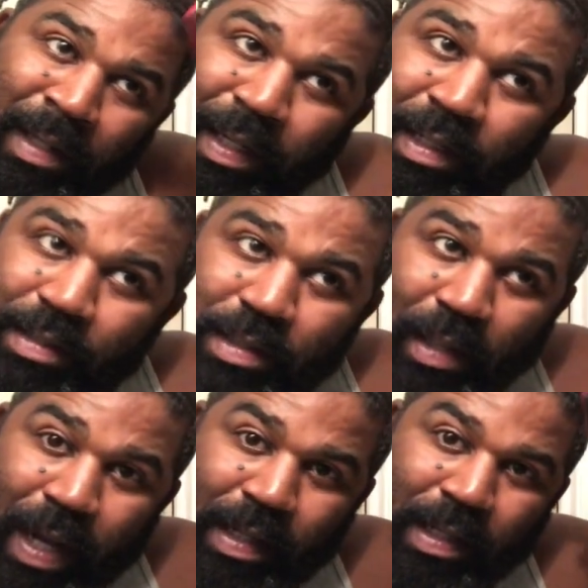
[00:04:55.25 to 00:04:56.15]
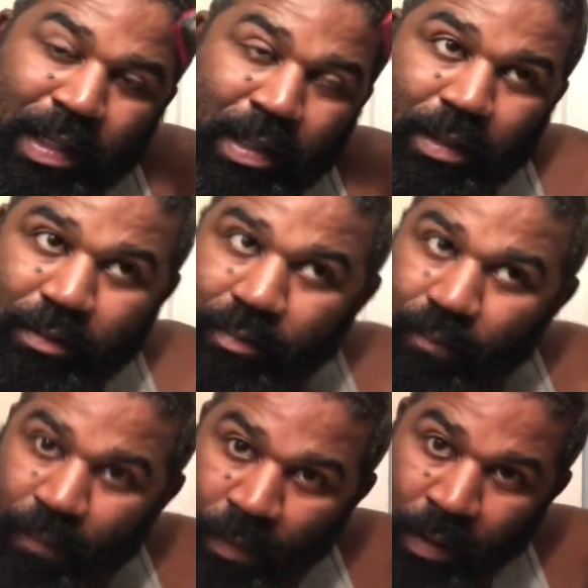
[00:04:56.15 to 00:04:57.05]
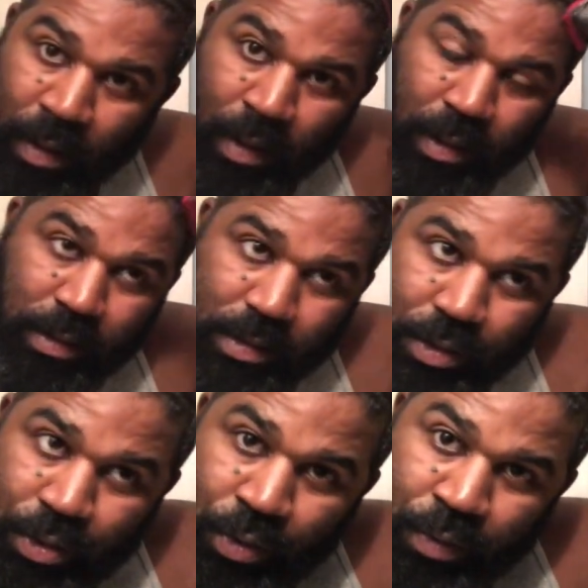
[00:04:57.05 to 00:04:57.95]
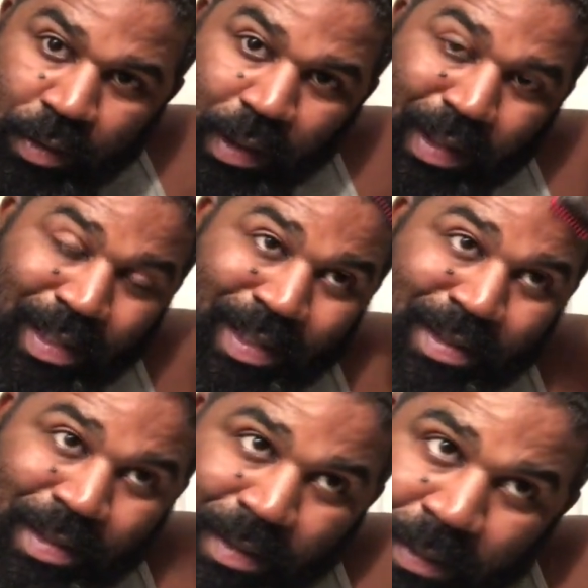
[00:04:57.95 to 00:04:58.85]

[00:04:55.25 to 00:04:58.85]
until I get it to the length